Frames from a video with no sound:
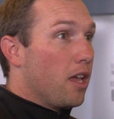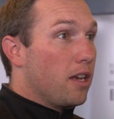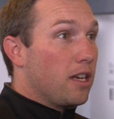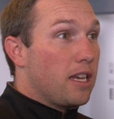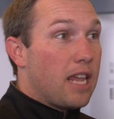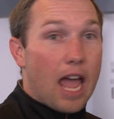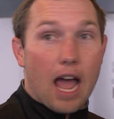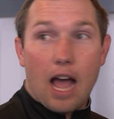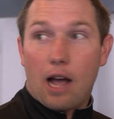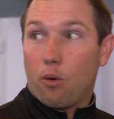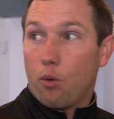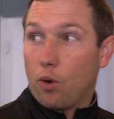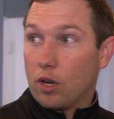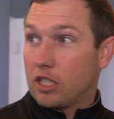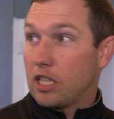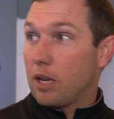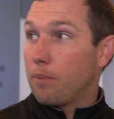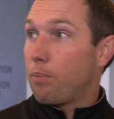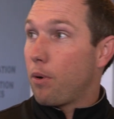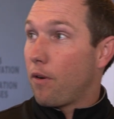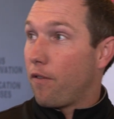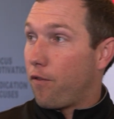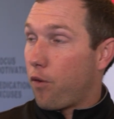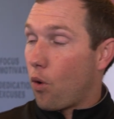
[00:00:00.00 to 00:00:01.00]
Yeah, was
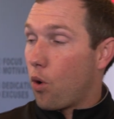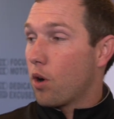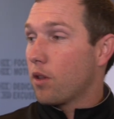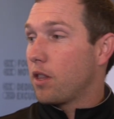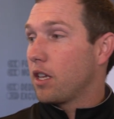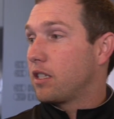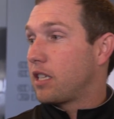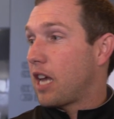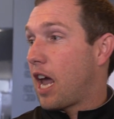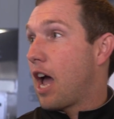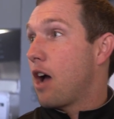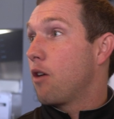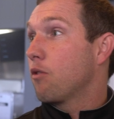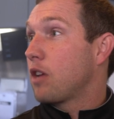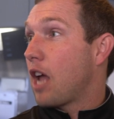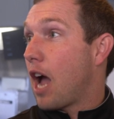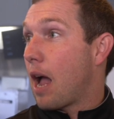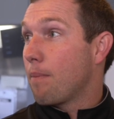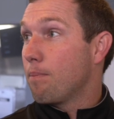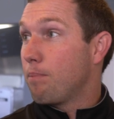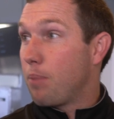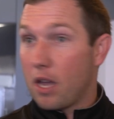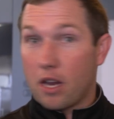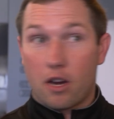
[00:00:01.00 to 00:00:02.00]
it before the town
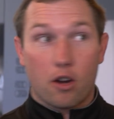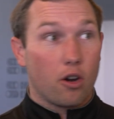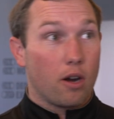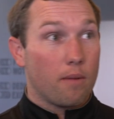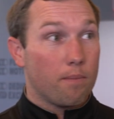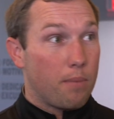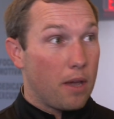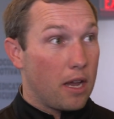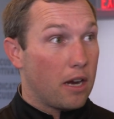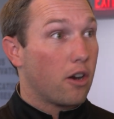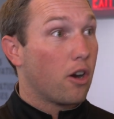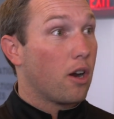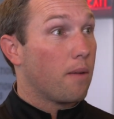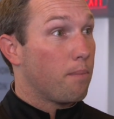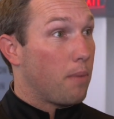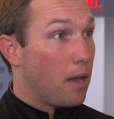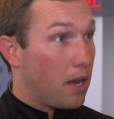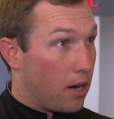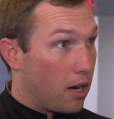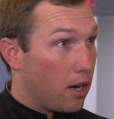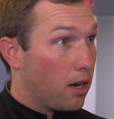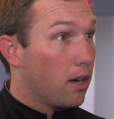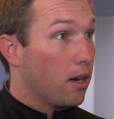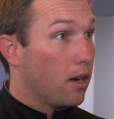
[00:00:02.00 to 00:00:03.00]
got bigger and bigger and
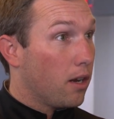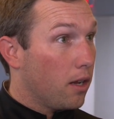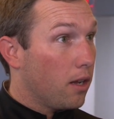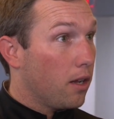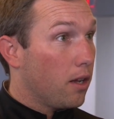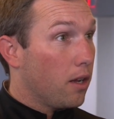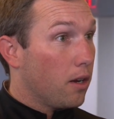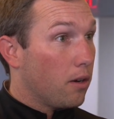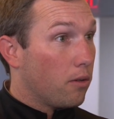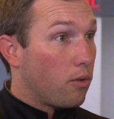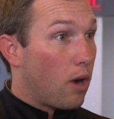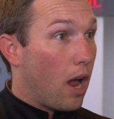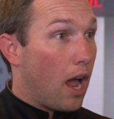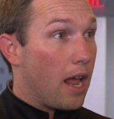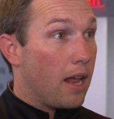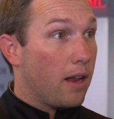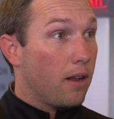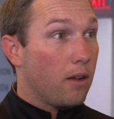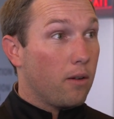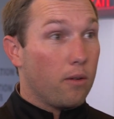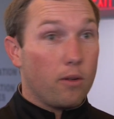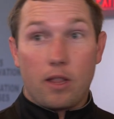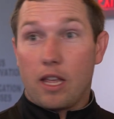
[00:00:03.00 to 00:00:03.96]
bigger, right?